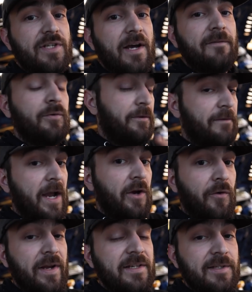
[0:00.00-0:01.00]
Tuff with
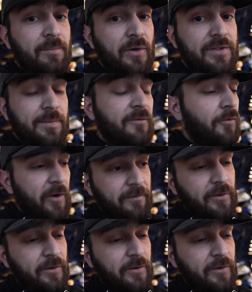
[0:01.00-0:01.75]
fire rings in person before.